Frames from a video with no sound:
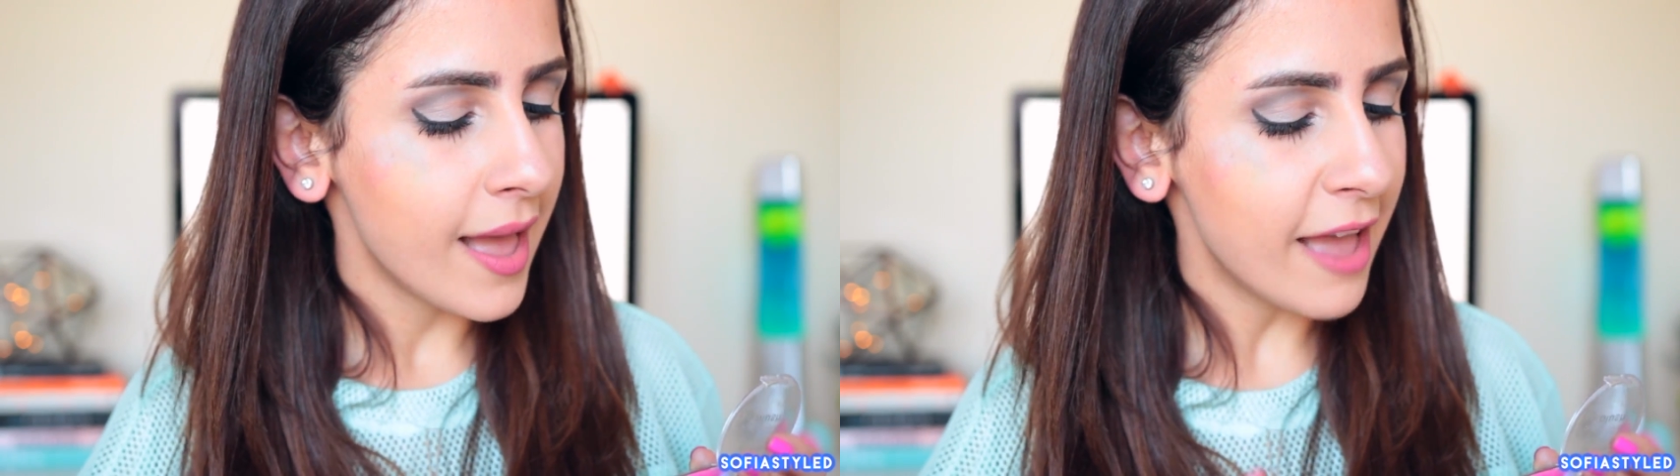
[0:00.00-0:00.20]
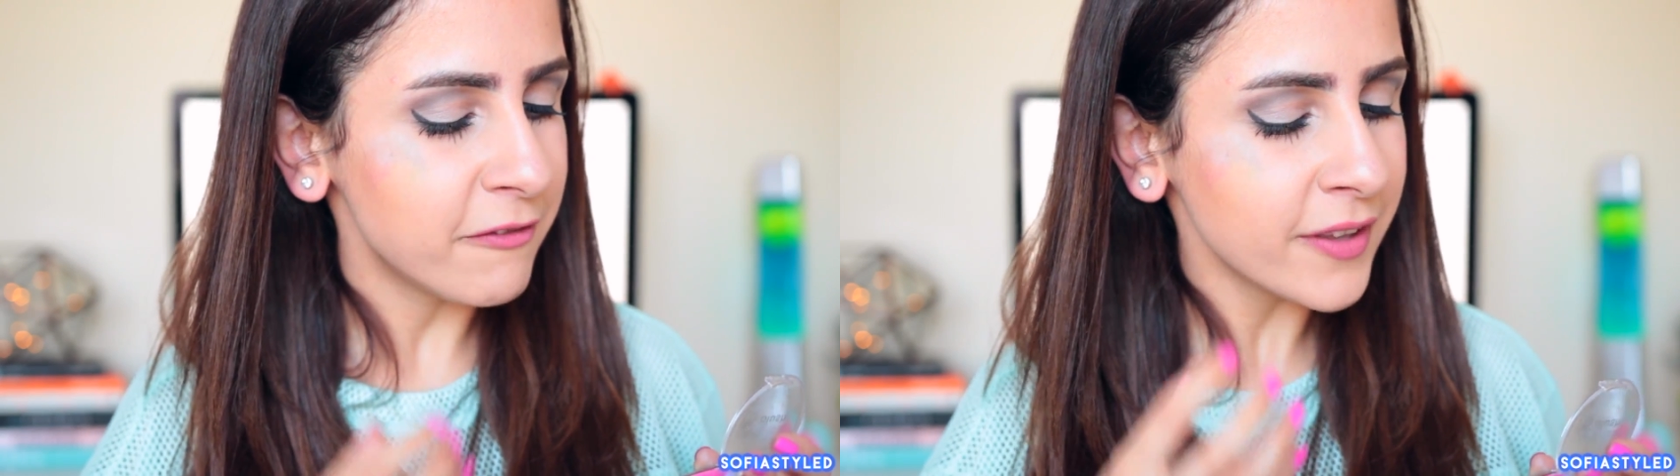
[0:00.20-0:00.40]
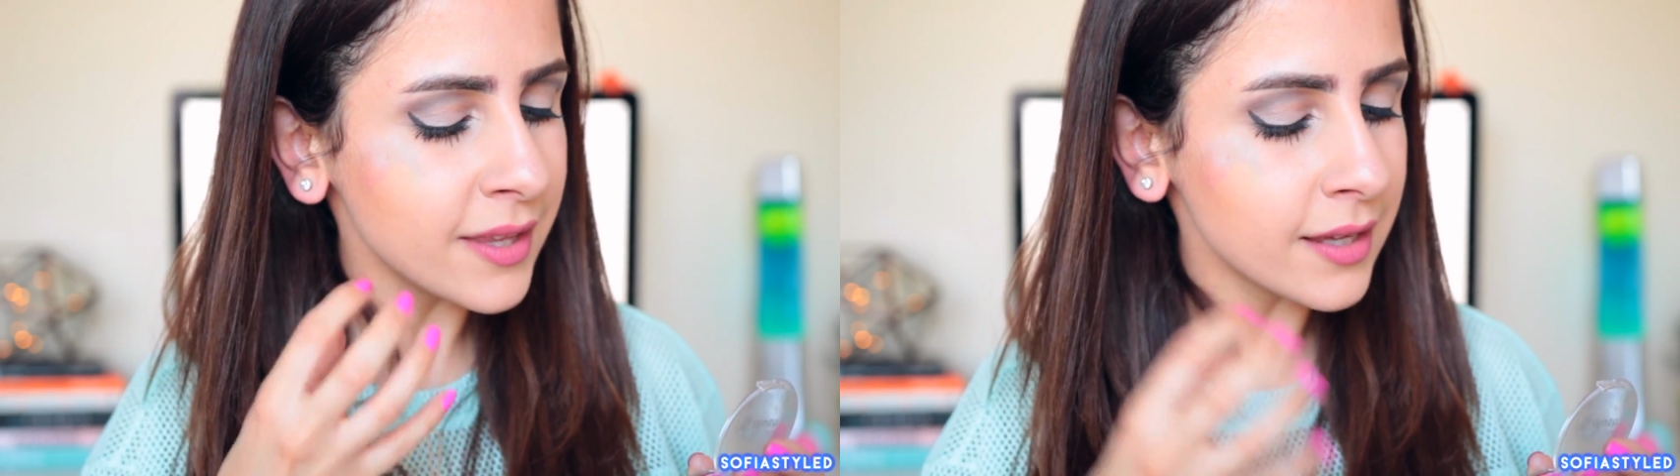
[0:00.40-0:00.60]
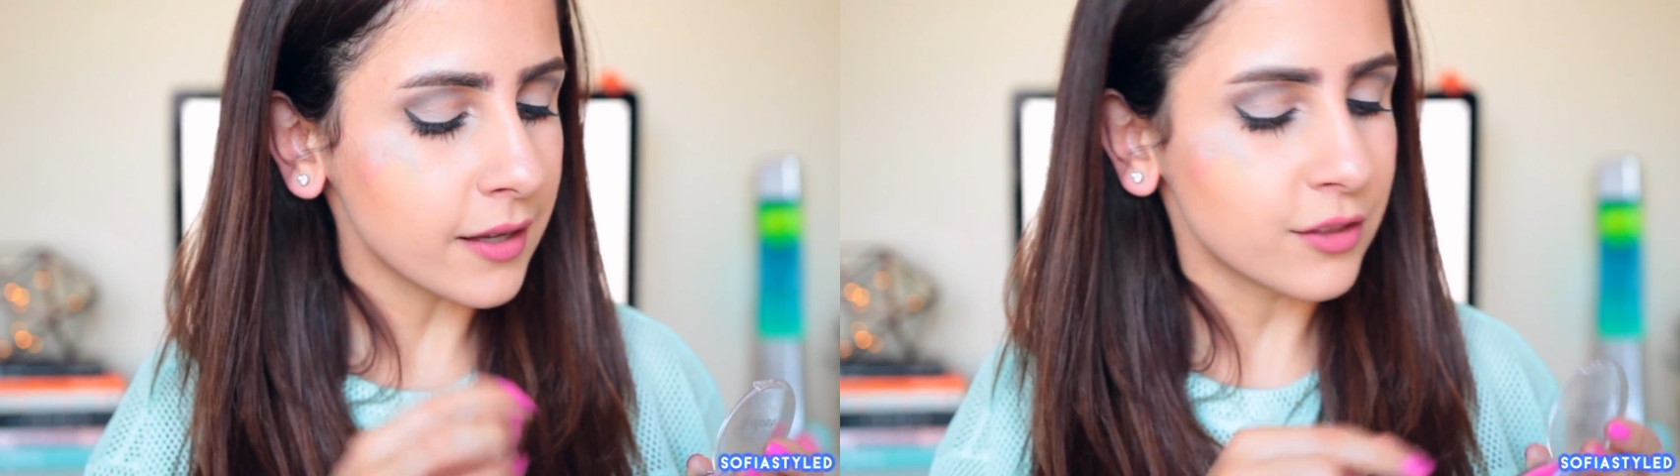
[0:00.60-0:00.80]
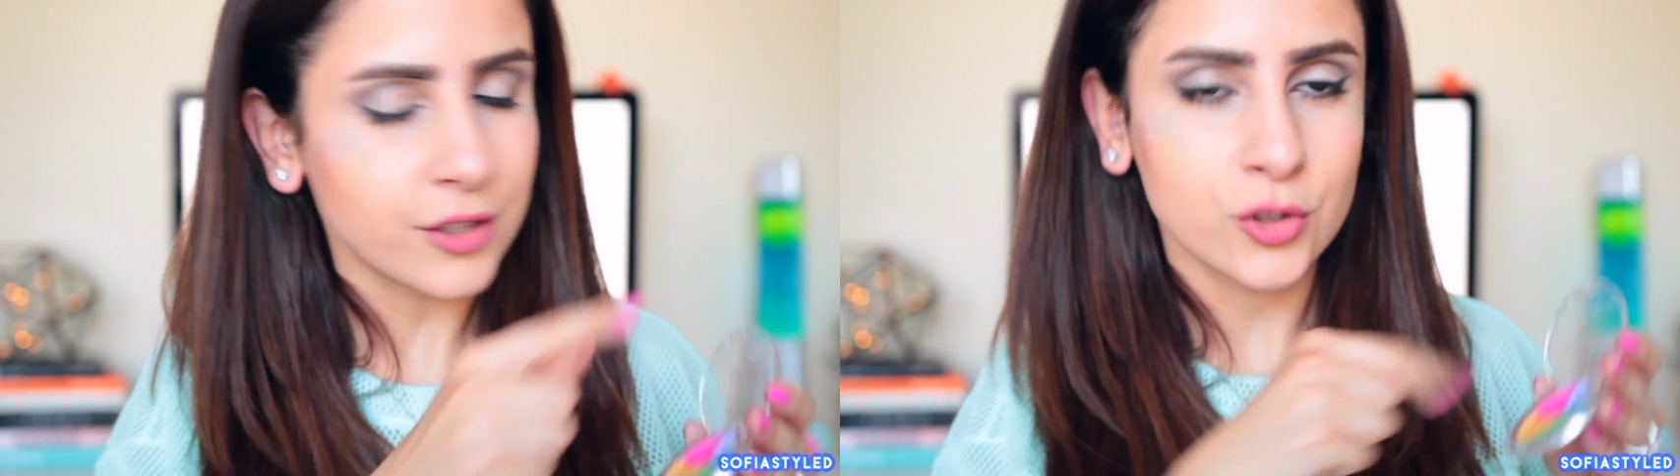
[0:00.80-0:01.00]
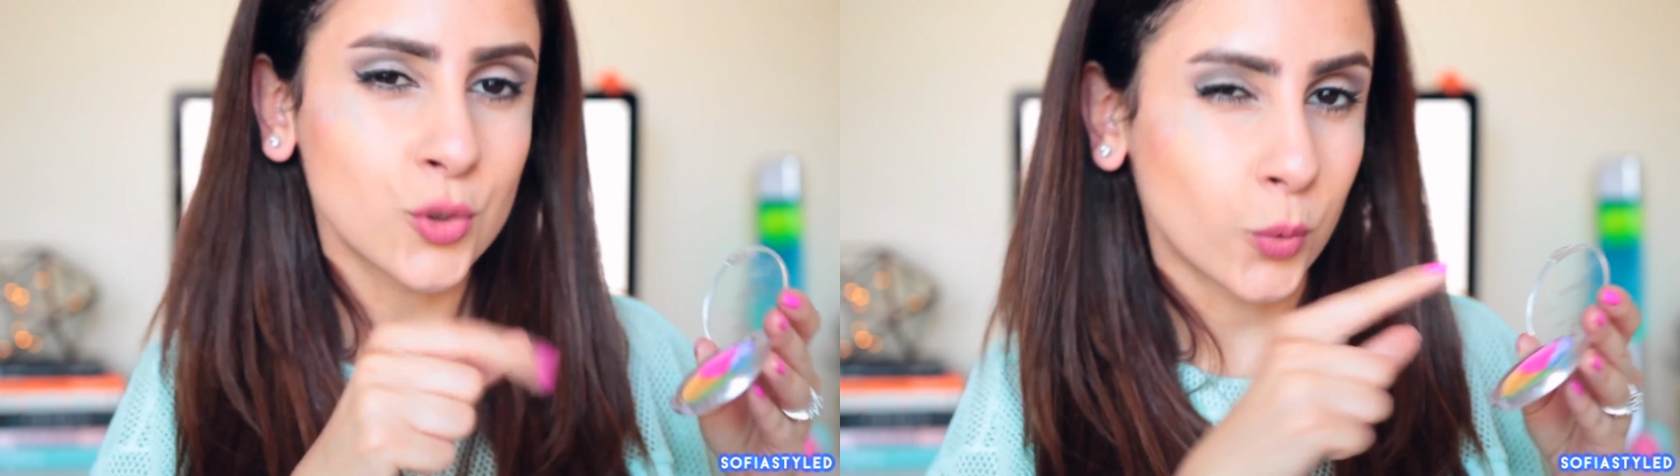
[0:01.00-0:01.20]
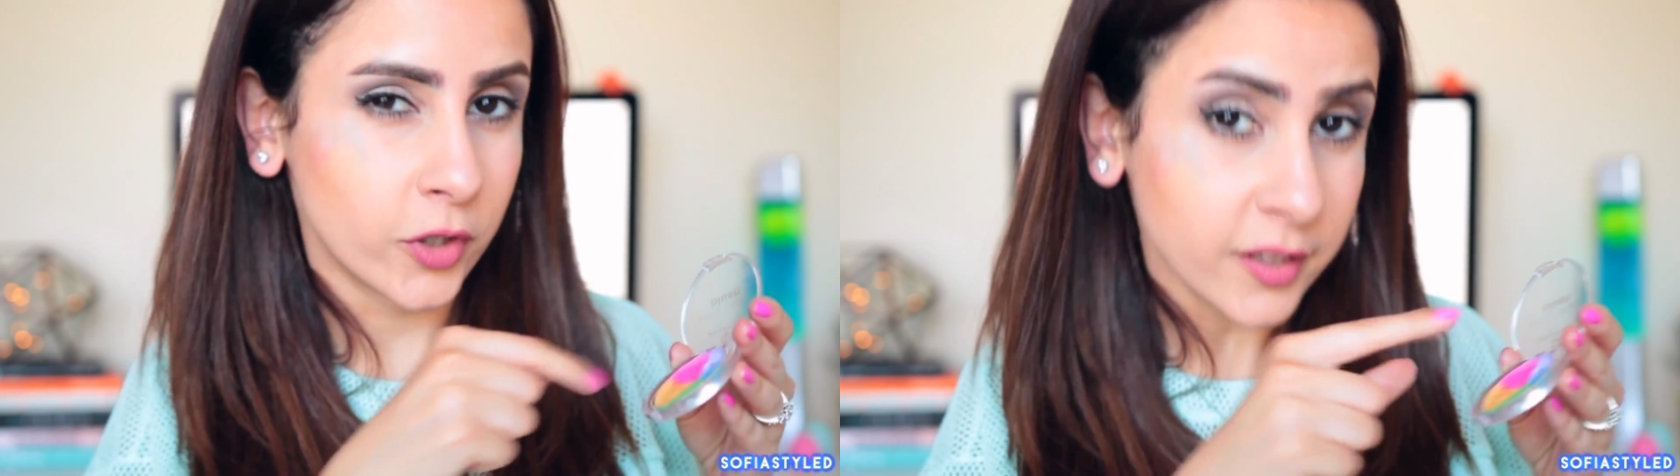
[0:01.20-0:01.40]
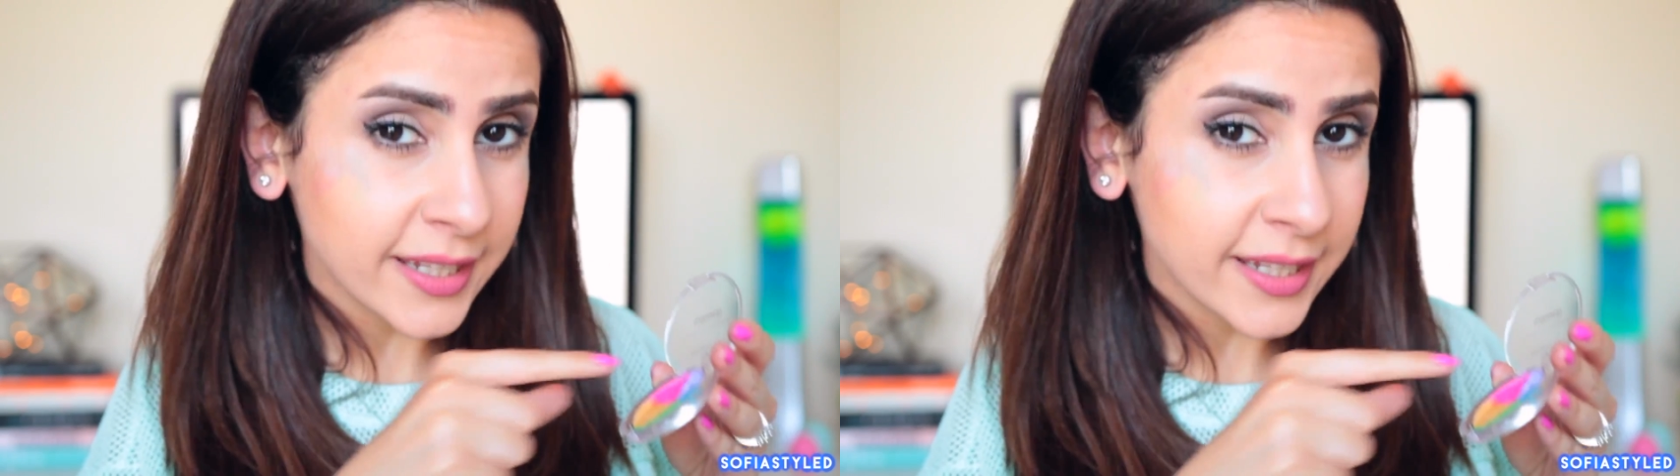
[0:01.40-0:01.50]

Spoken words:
I feel like the swirl